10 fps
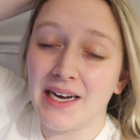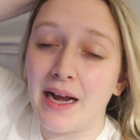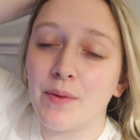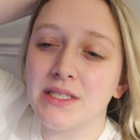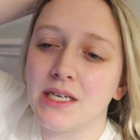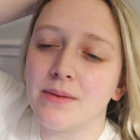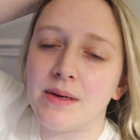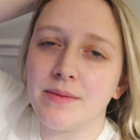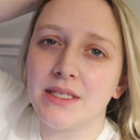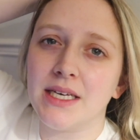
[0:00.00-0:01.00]
and I wasn't gonna be
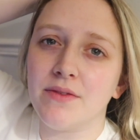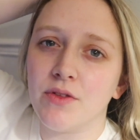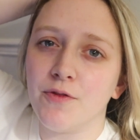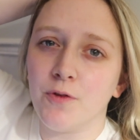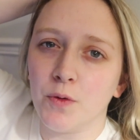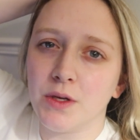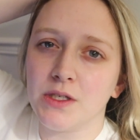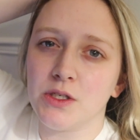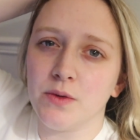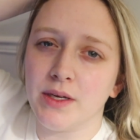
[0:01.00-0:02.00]
able to give the
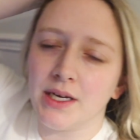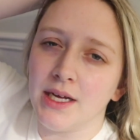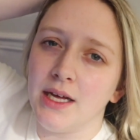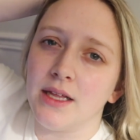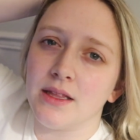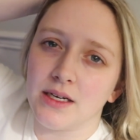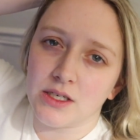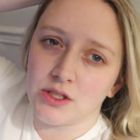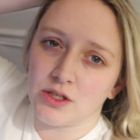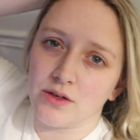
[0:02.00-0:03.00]
focus to it that it
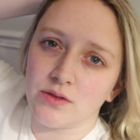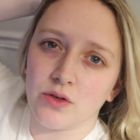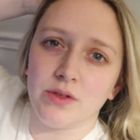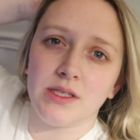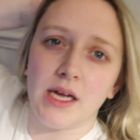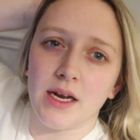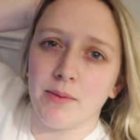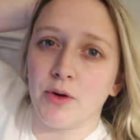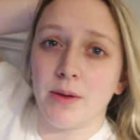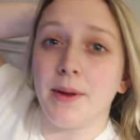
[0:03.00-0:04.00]
deserves. So instead,
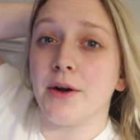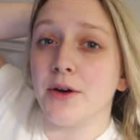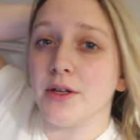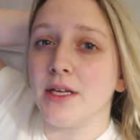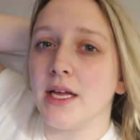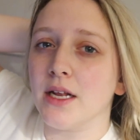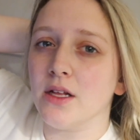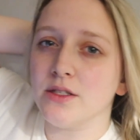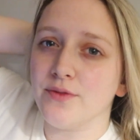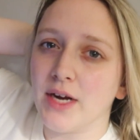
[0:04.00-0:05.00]
I'm going to bed early, getting
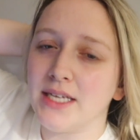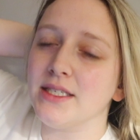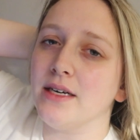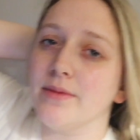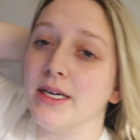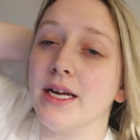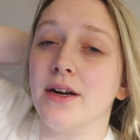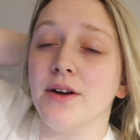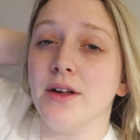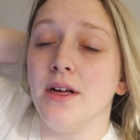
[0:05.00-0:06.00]
lots of rest, and I'm gonna
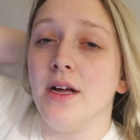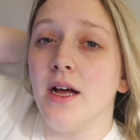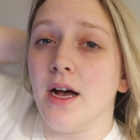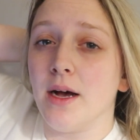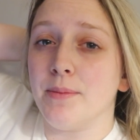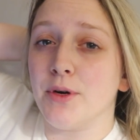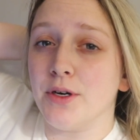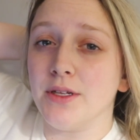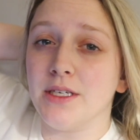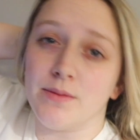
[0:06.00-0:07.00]
get up
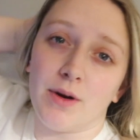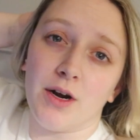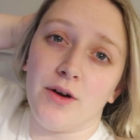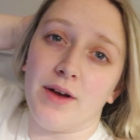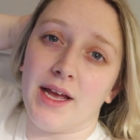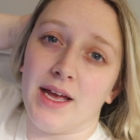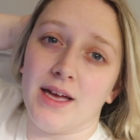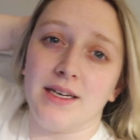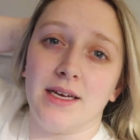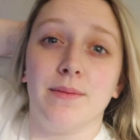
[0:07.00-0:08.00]
early tomorrow
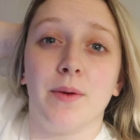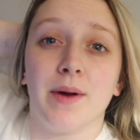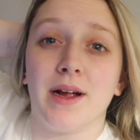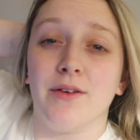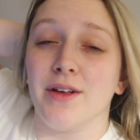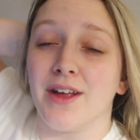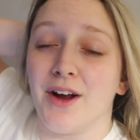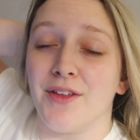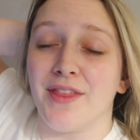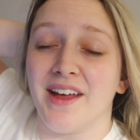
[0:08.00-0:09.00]
and hit my workout really
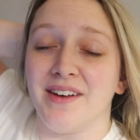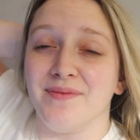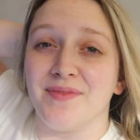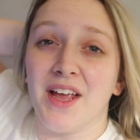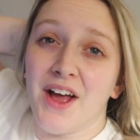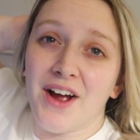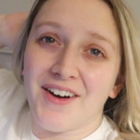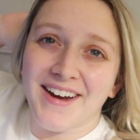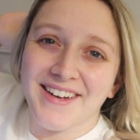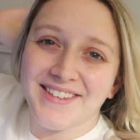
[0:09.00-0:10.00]
hard then. All
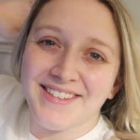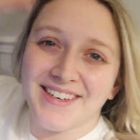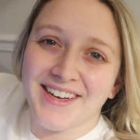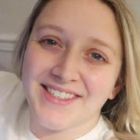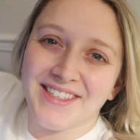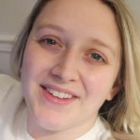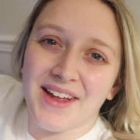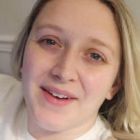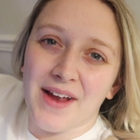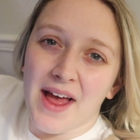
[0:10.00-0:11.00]
right, I'll see you
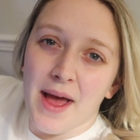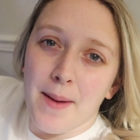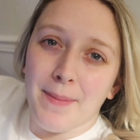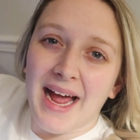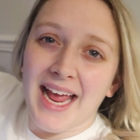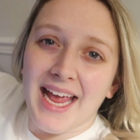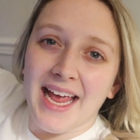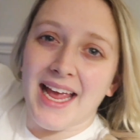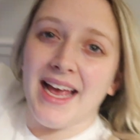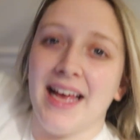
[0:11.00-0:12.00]
then.
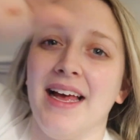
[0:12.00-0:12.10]
Bye.